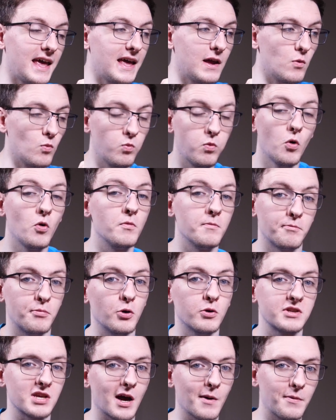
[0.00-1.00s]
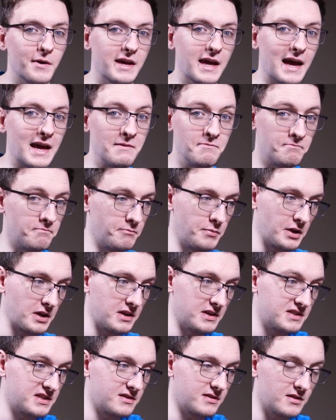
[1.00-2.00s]
it won't boot up again,
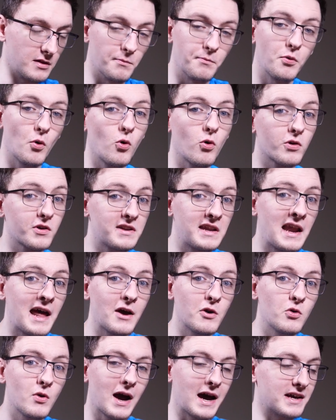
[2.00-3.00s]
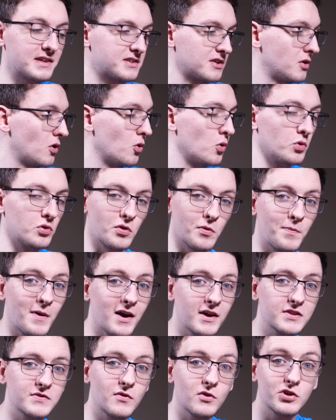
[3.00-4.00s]
because the board now has an older
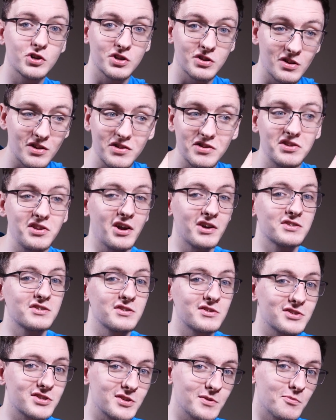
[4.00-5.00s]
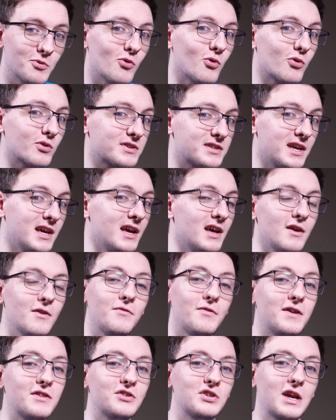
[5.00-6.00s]
BIOS version that doesn't support
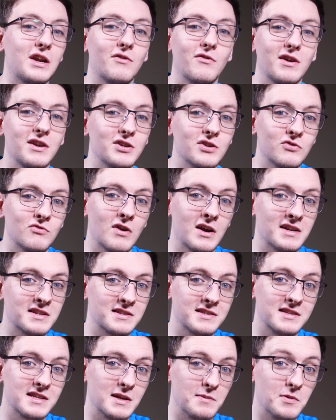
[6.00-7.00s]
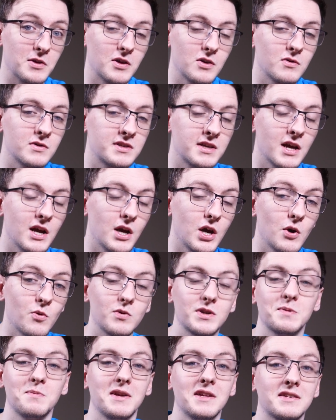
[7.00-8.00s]
5th generation Ryzen CPUs,
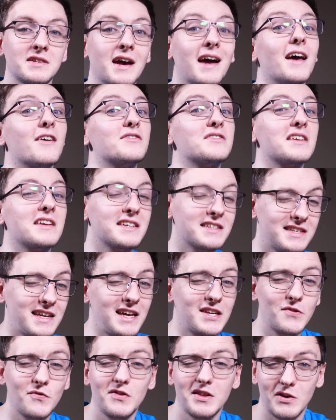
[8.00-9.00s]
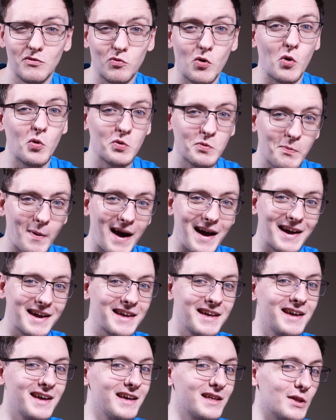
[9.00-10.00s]
which means I have successfully rolled
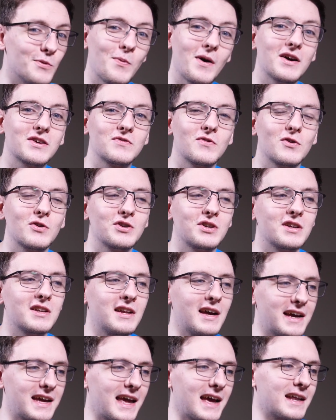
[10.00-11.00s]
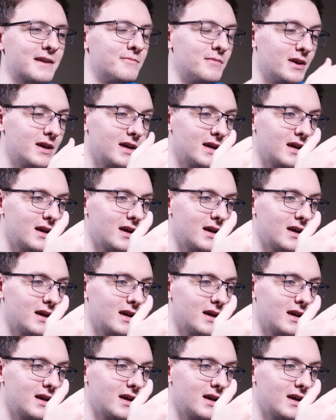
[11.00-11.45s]
back the BIOS version again,